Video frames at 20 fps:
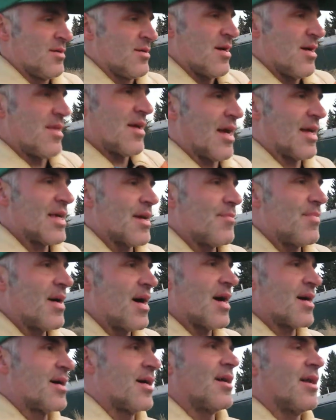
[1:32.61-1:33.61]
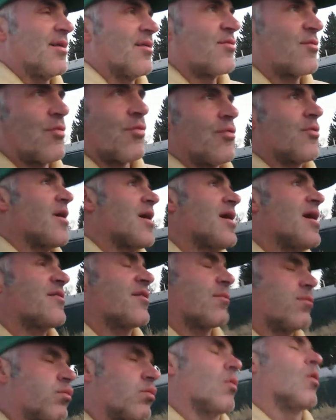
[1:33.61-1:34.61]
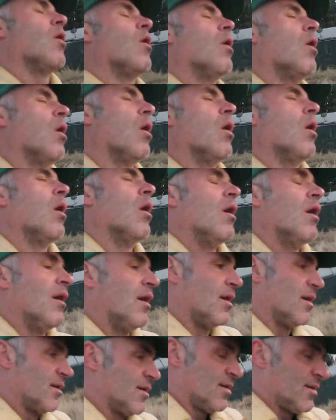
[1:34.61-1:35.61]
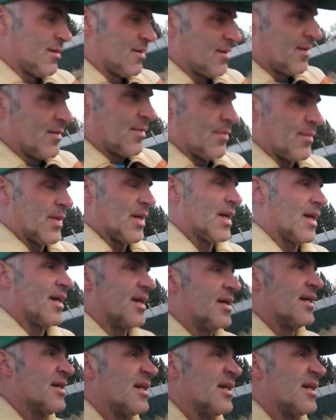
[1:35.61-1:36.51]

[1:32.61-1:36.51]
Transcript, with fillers: And then I get back and this crash, oh. But uh,